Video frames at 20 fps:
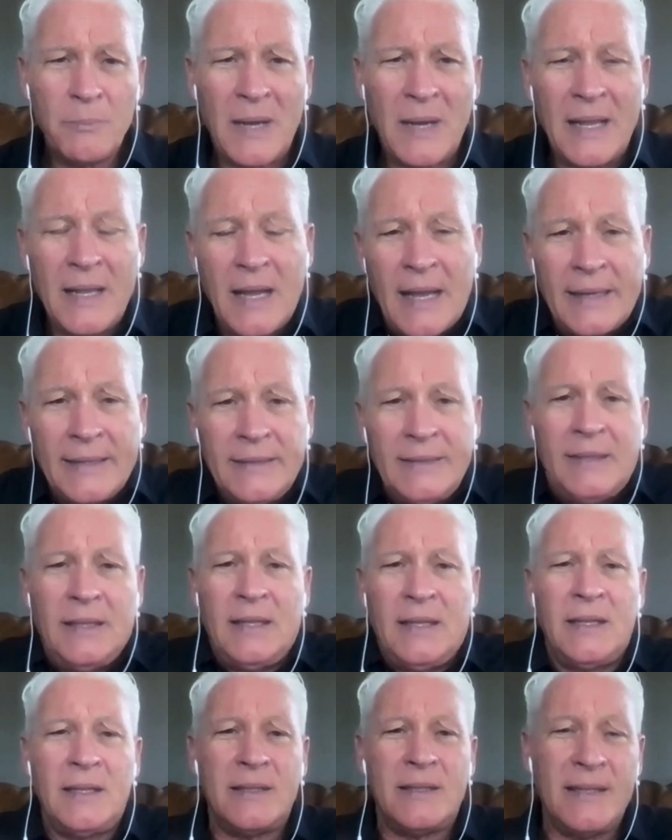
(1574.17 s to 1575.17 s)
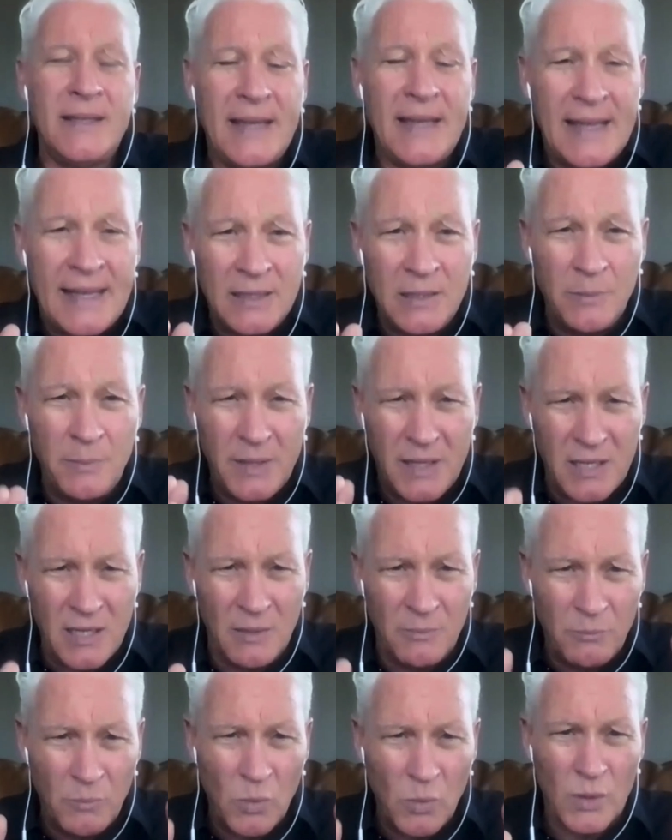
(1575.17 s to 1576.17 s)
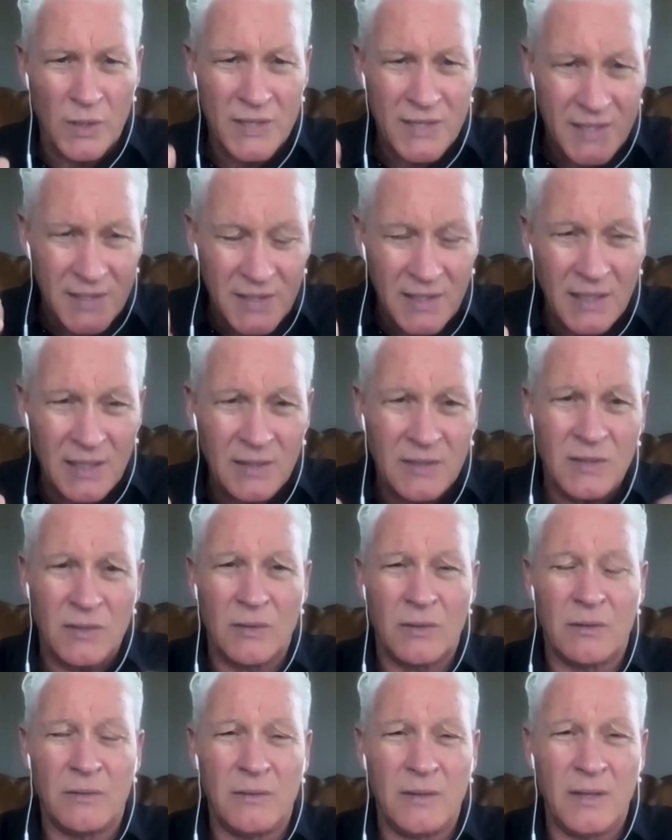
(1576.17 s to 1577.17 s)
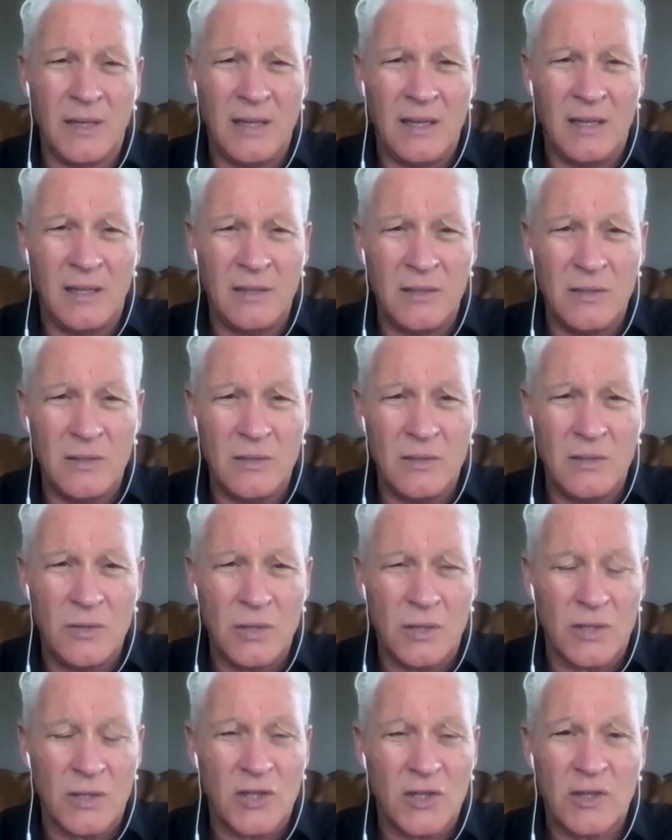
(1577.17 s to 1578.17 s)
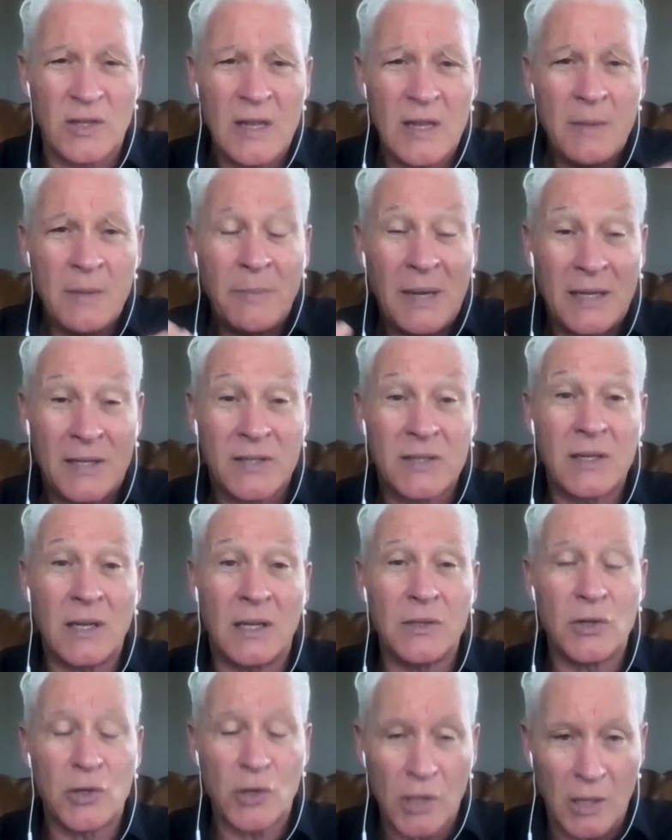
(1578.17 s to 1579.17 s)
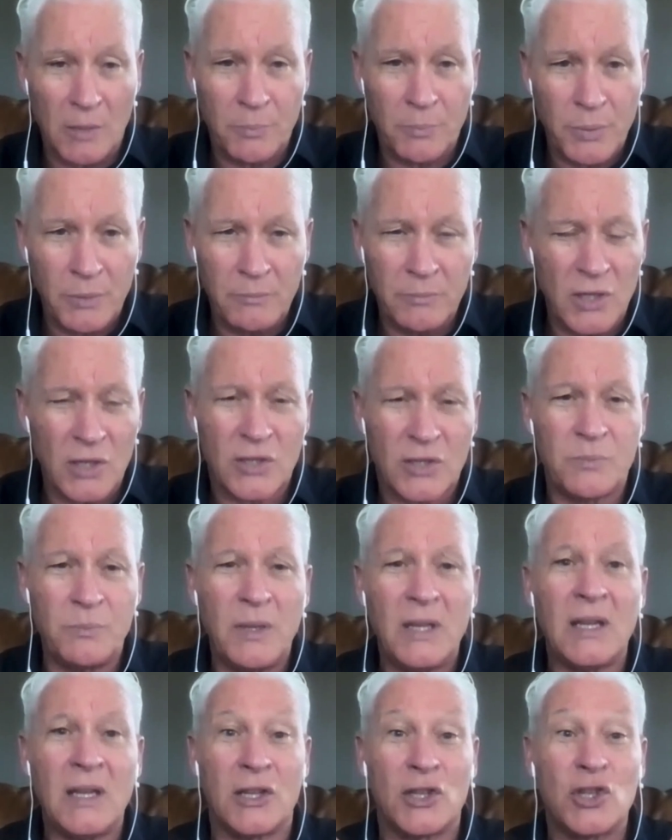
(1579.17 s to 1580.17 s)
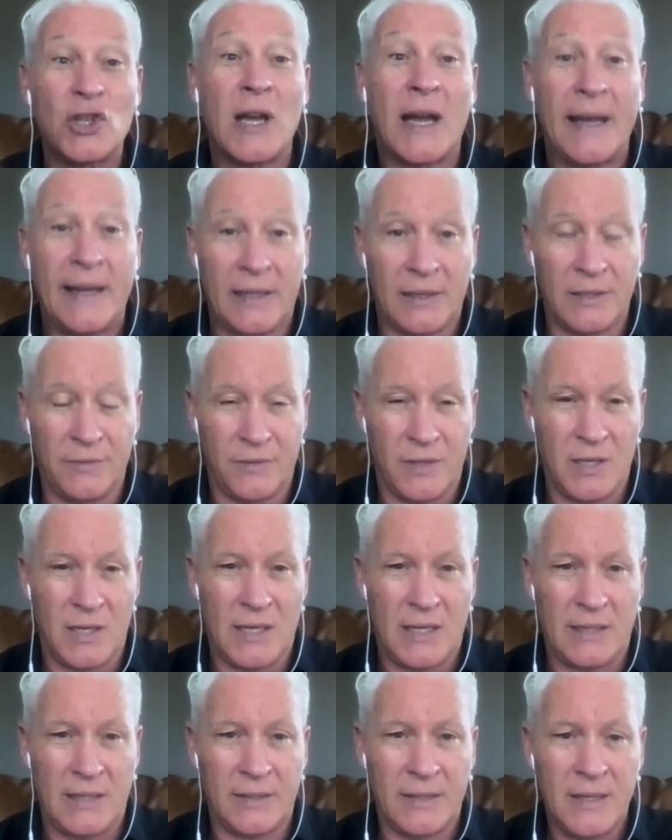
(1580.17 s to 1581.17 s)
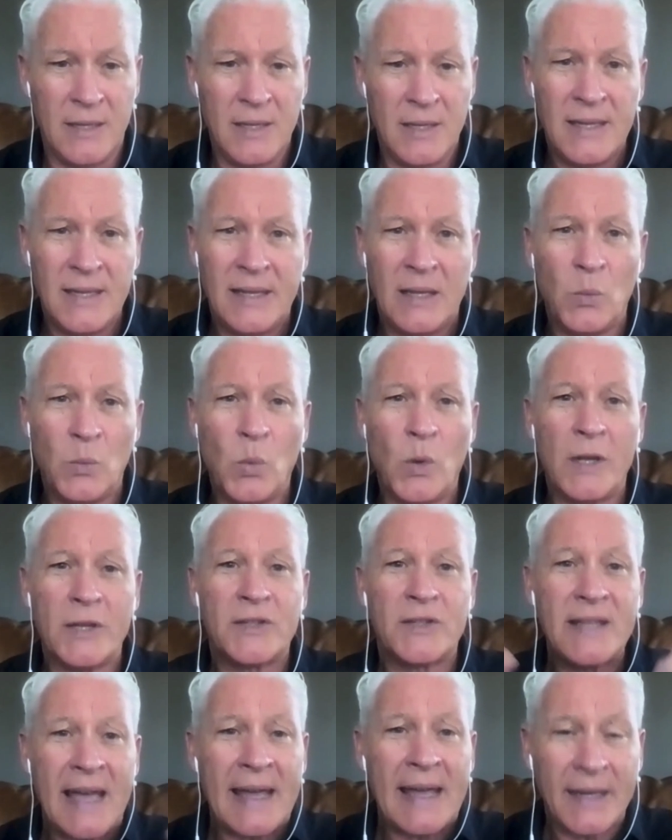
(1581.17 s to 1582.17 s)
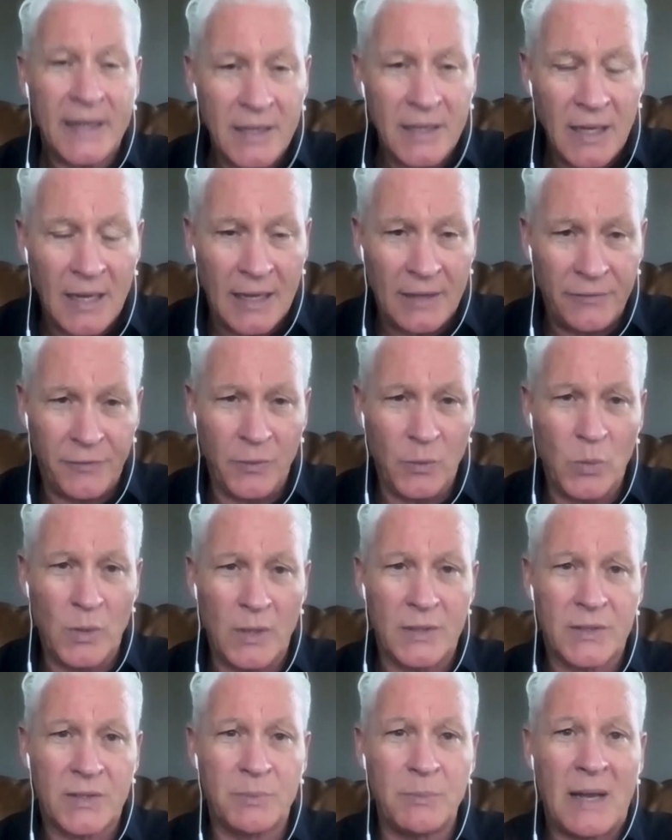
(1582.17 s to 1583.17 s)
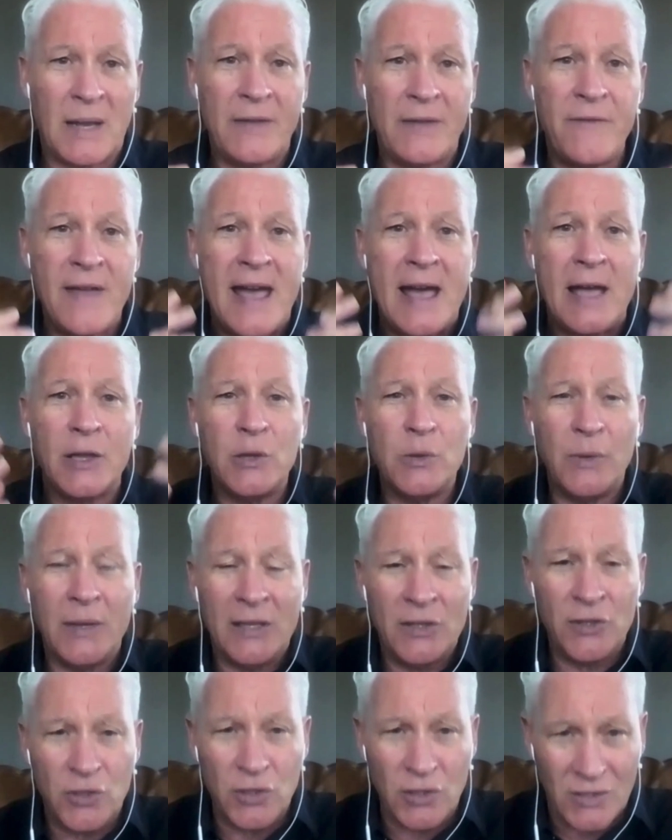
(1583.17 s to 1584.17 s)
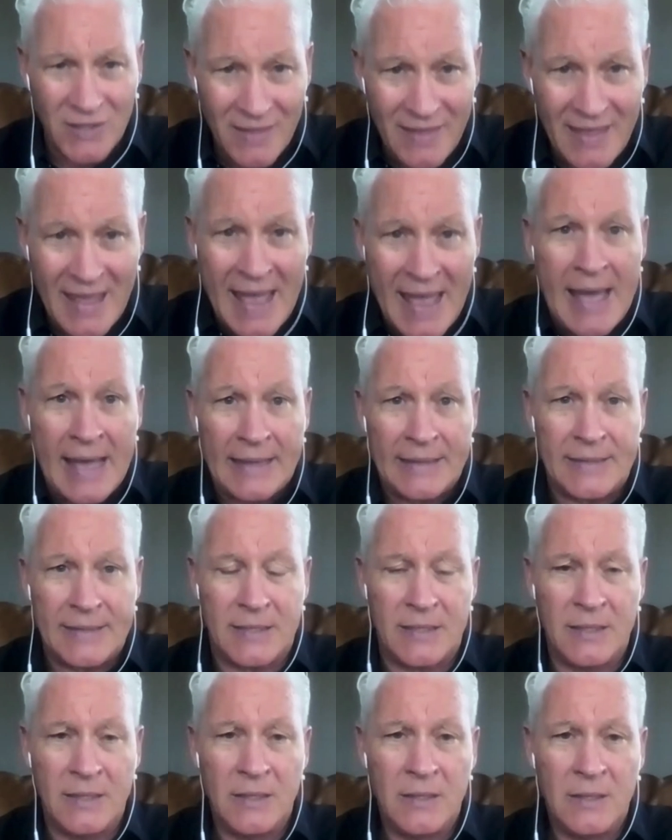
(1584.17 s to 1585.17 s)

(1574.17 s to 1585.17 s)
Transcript: my identity had to become more centered in just my sonship, just being a child of God. Was that enough? Was my value in just that